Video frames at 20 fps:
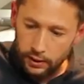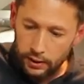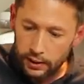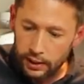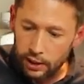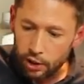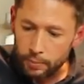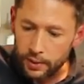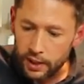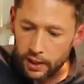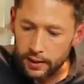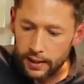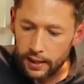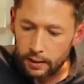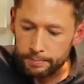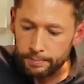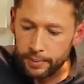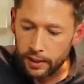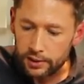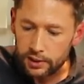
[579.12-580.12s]
A little bit of
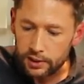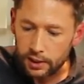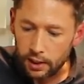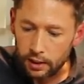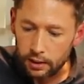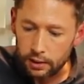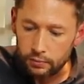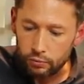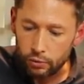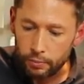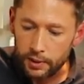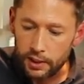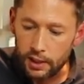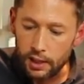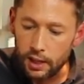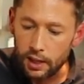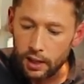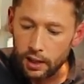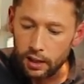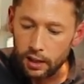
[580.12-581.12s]
that butter would be
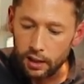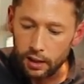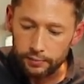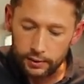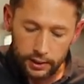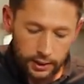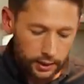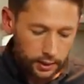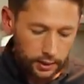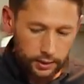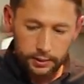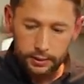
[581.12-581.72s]
lovely.